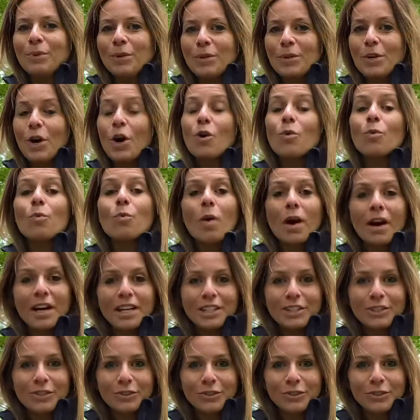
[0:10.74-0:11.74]
book a
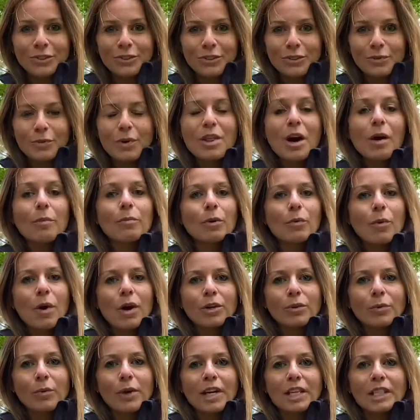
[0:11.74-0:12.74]
wine cruise with
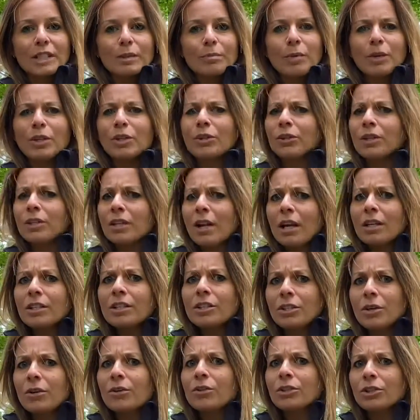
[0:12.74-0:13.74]
AmaWaterways, but you're not
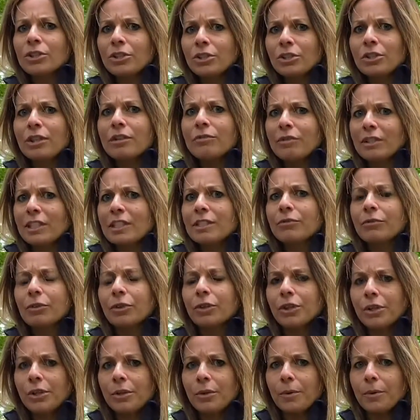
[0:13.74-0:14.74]
so sure if it's for
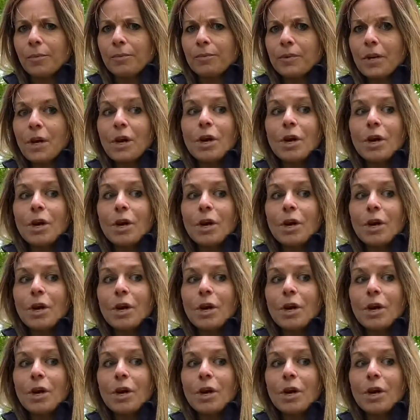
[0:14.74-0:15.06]
you.